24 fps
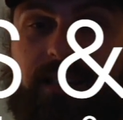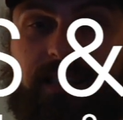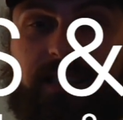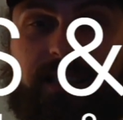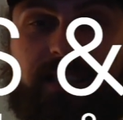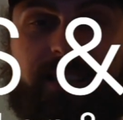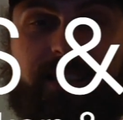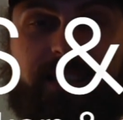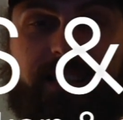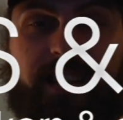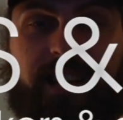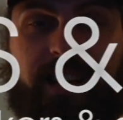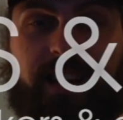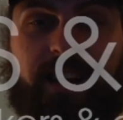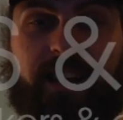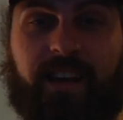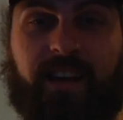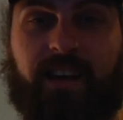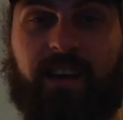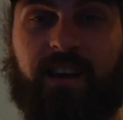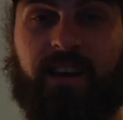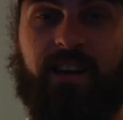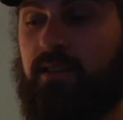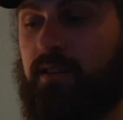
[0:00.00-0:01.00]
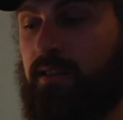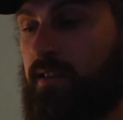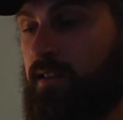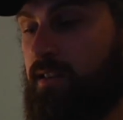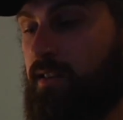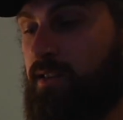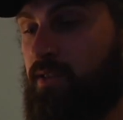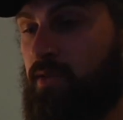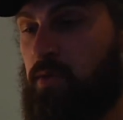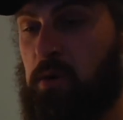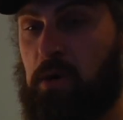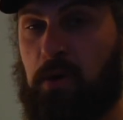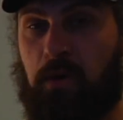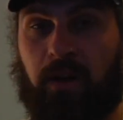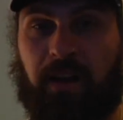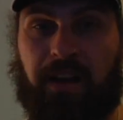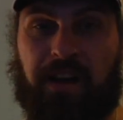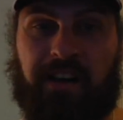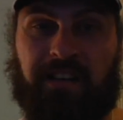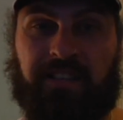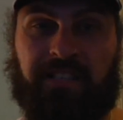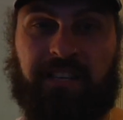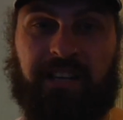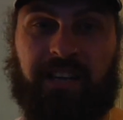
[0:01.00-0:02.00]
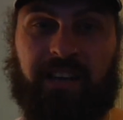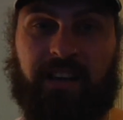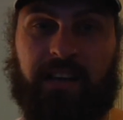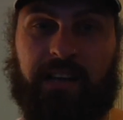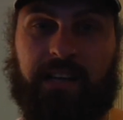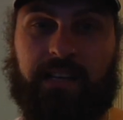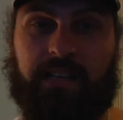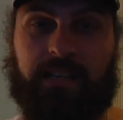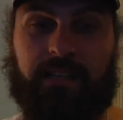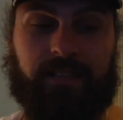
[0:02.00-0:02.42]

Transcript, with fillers: since we were last here.